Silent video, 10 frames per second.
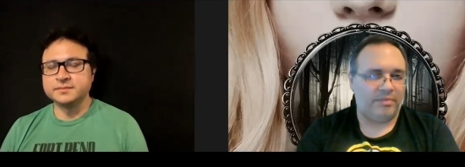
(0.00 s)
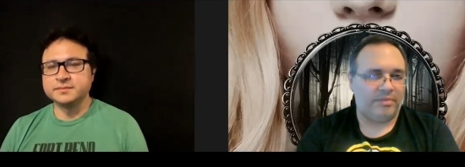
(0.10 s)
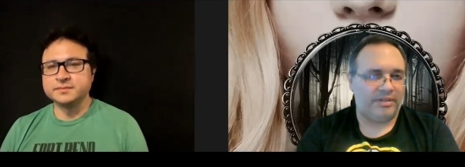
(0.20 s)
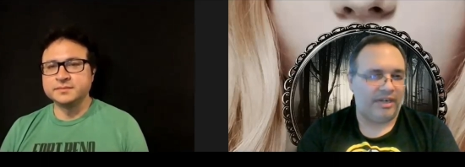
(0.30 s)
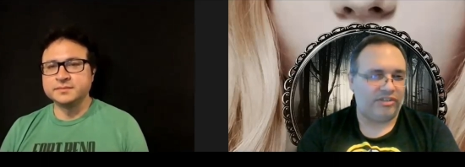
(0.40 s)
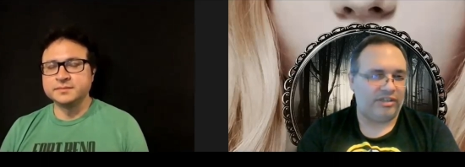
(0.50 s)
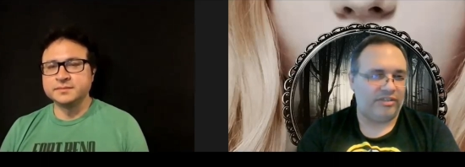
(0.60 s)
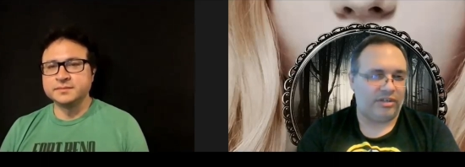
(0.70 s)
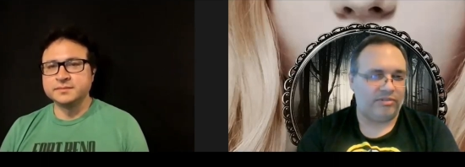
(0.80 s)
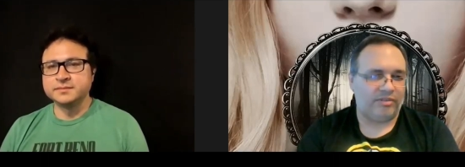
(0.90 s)
Speaker 1: during production in
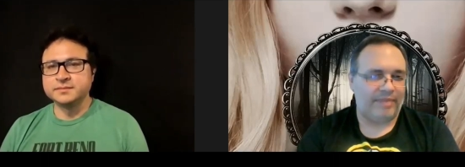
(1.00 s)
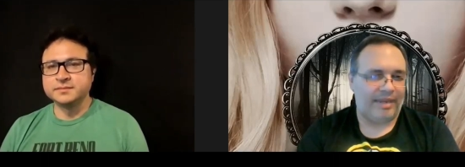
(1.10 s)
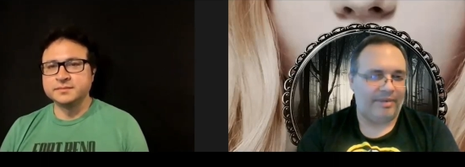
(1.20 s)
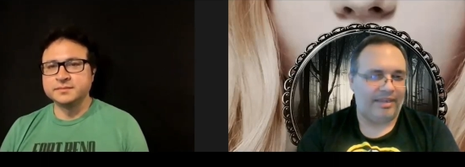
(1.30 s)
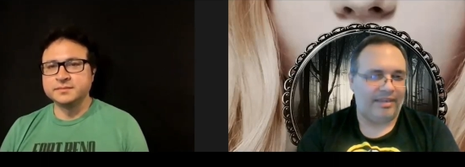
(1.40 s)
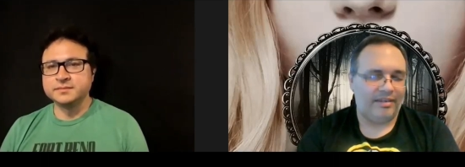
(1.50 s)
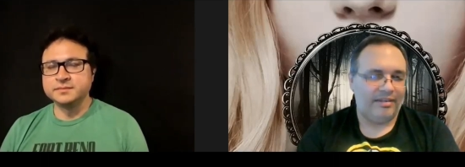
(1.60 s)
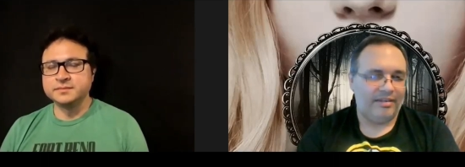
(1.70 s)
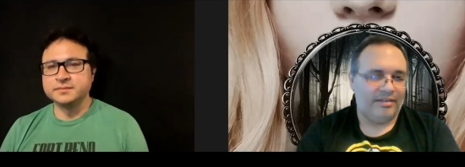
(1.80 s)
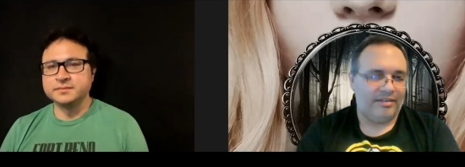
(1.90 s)
terms of maybe
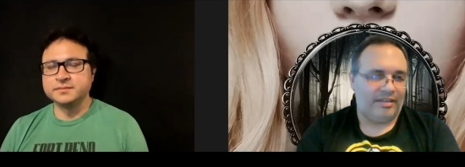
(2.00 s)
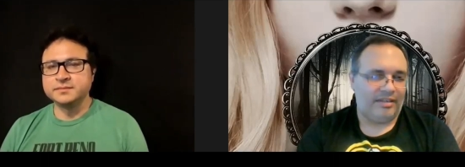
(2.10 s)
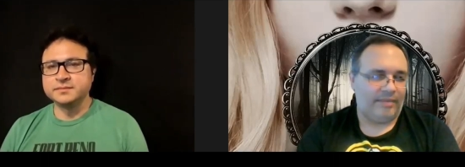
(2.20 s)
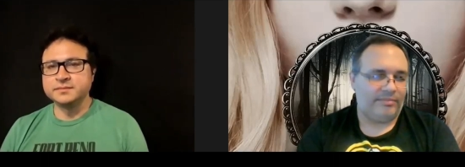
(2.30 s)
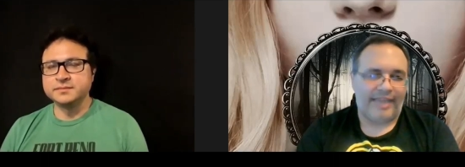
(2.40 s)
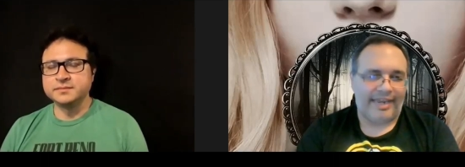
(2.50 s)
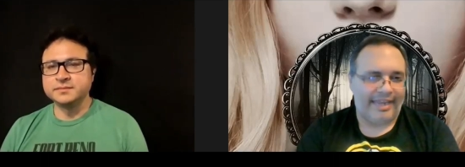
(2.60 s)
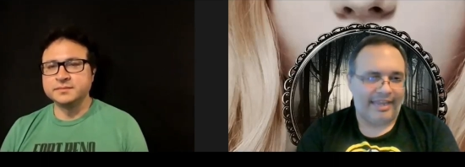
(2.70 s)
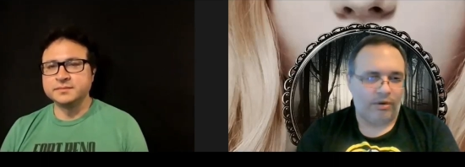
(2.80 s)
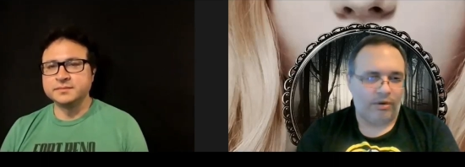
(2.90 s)
um,
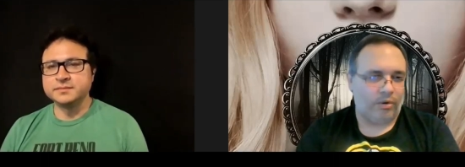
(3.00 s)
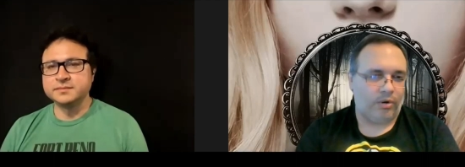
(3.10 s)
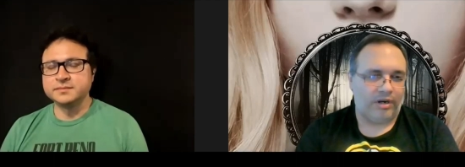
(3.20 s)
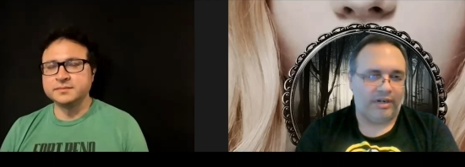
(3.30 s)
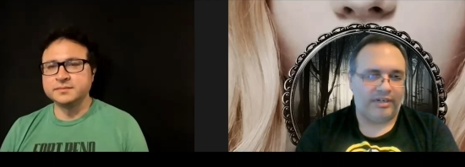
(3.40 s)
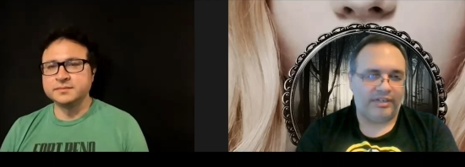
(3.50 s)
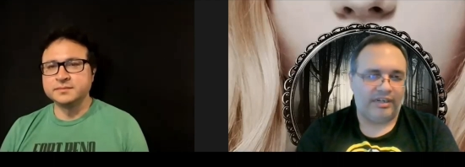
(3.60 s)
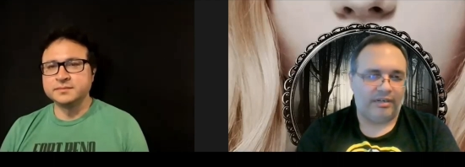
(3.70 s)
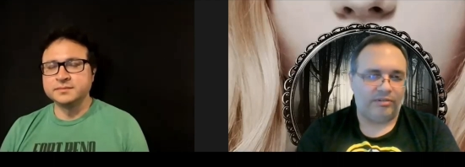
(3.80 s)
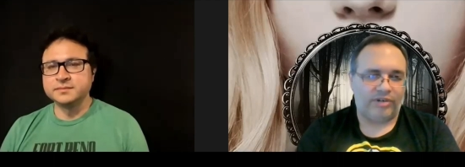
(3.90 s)
setting or you
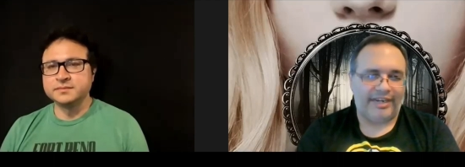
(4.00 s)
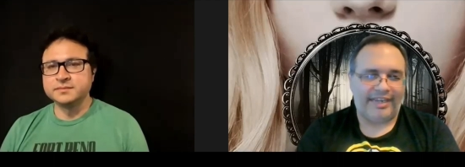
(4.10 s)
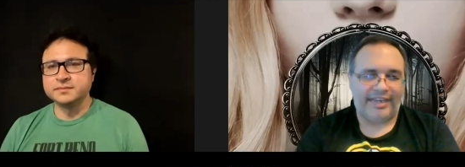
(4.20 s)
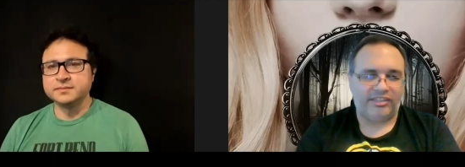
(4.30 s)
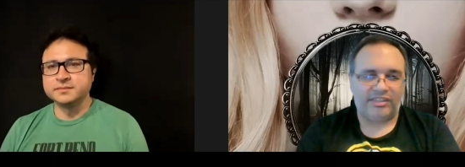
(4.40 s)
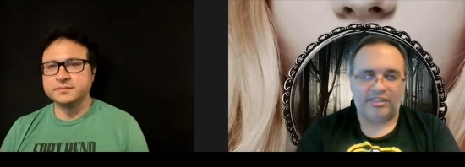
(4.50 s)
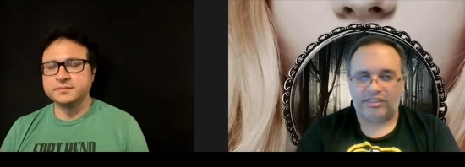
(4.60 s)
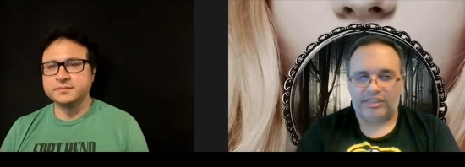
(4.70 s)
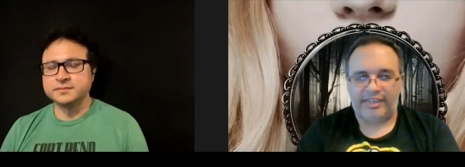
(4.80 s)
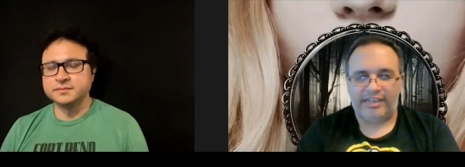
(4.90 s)
know trying to get a, a
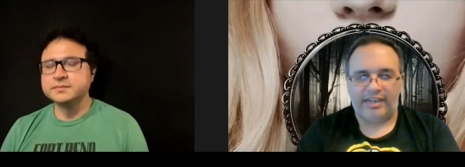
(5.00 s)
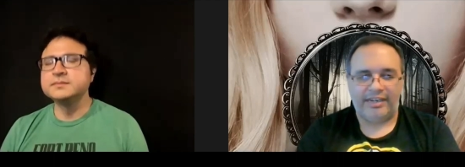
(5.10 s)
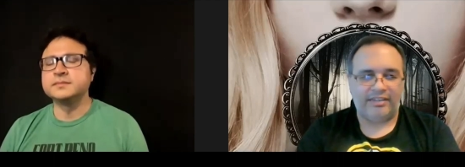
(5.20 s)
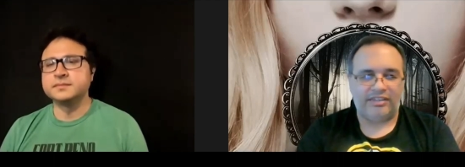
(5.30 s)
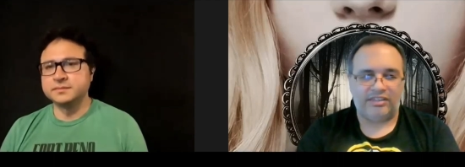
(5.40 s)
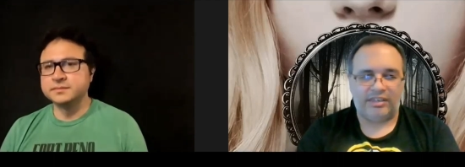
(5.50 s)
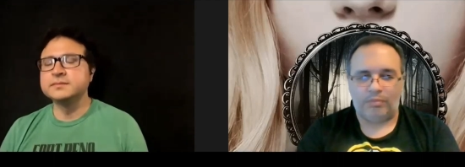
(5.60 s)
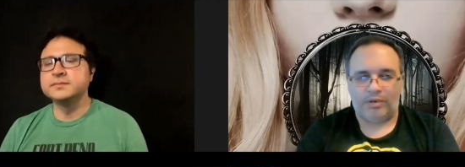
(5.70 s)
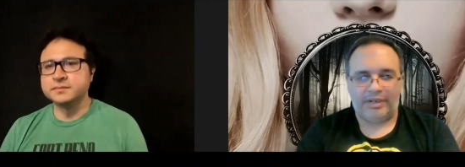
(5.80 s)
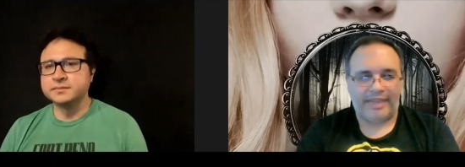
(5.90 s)
scene done? it just didn't
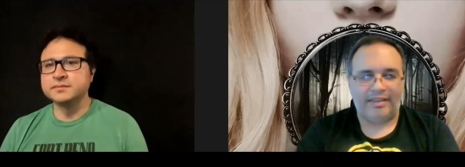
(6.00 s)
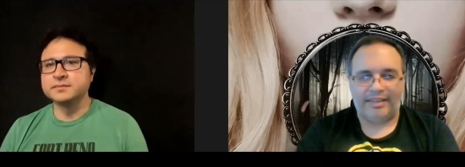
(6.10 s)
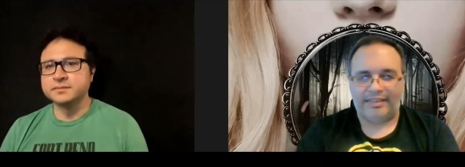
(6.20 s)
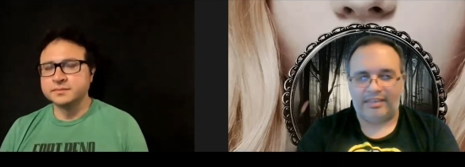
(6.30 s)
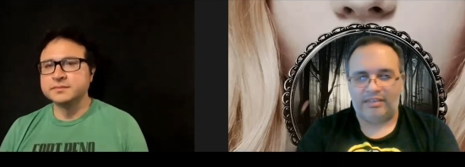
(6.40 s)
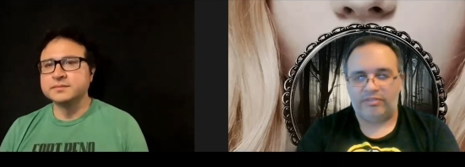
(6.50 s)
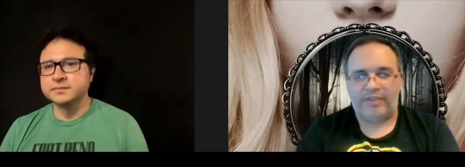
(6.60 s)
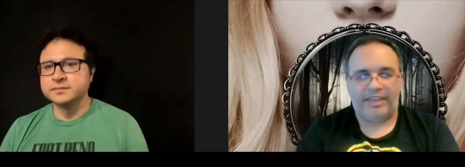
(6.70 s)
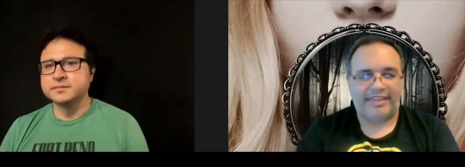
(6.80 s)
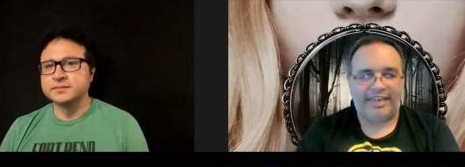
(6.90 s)
work out. Like, did you
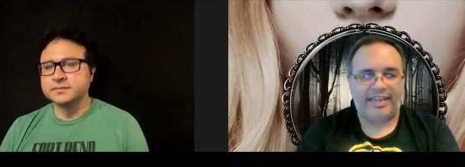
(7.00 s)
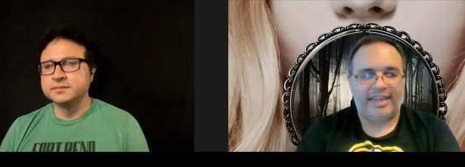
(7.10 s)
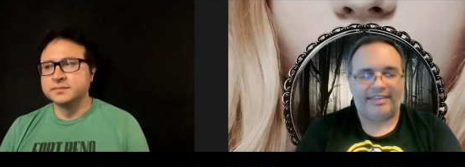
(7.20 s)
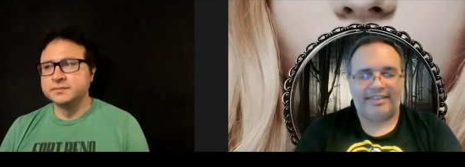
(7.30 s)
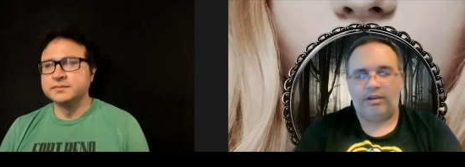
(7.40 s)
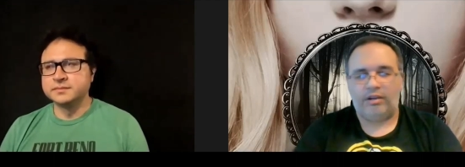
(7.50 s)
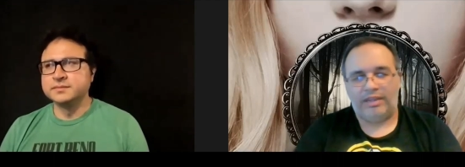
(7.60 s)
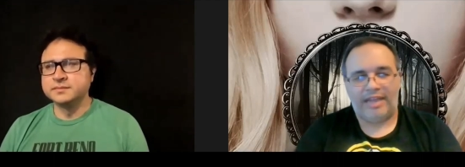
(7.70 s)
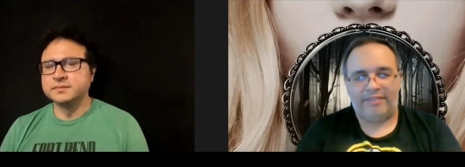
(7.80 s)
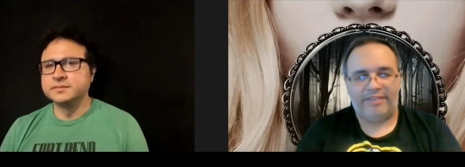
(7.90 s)
face any of that? Because I know a
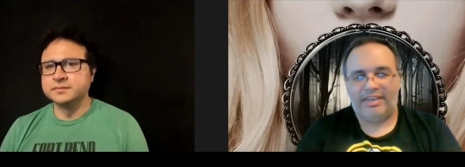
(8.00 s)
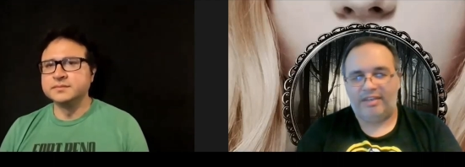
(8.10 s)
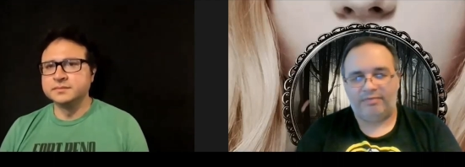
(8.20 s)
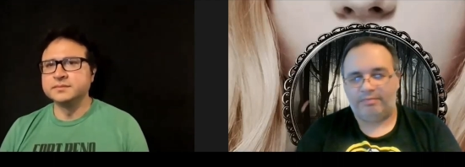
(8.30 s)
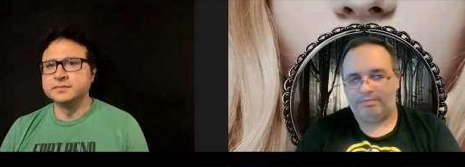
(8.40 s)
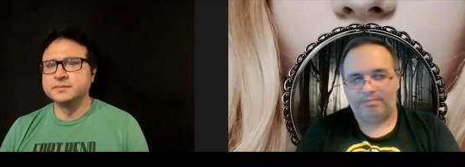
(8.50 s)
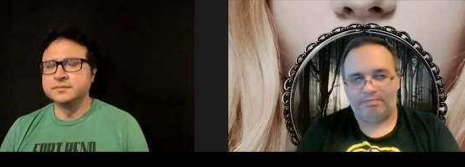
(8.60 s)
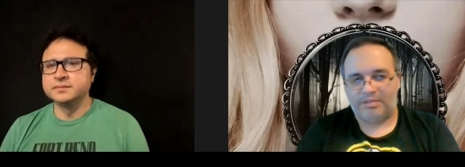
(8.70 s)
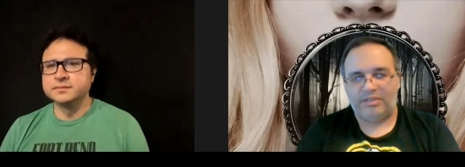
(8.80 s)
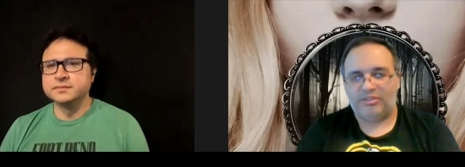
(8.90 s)
lot of indie
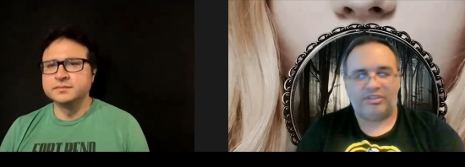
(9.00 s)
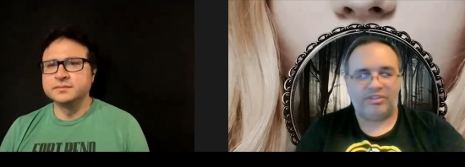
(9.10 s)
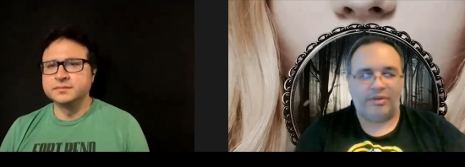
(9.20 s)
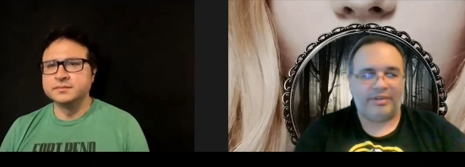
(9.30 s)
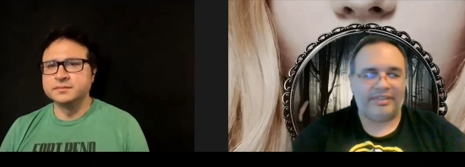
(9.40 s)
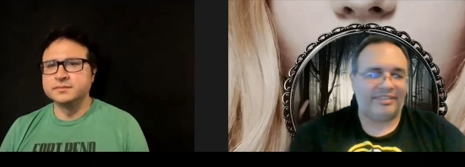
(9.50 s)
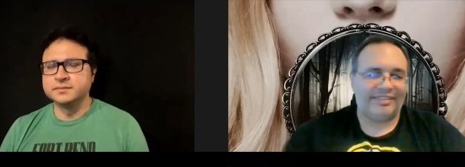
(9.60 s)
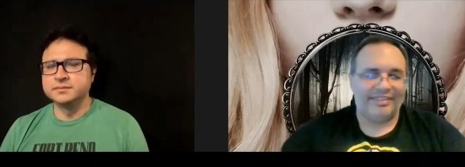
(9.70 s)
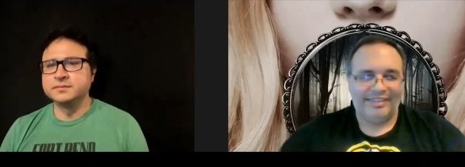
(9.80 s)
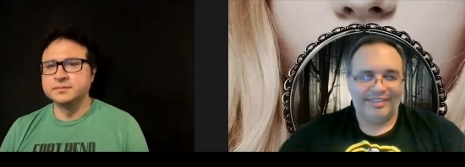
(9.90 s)
producers always
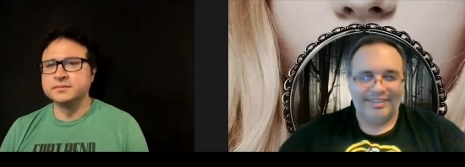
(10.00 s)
